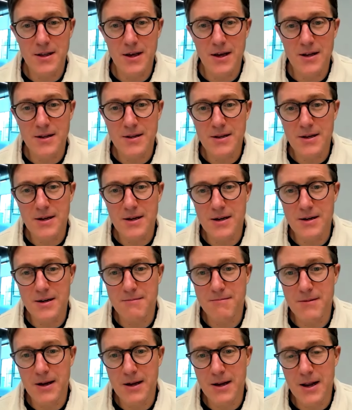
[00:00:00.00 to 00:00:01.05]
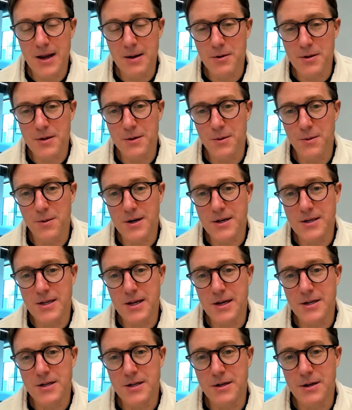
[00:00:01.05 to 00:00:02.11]
that uh, enable the
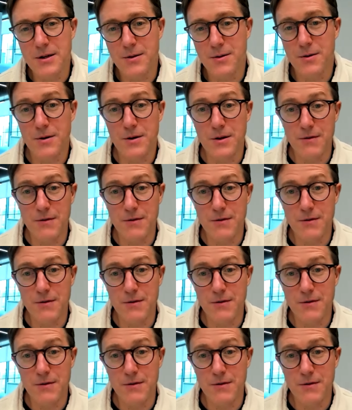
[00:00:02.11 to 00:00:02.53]
organization to learn.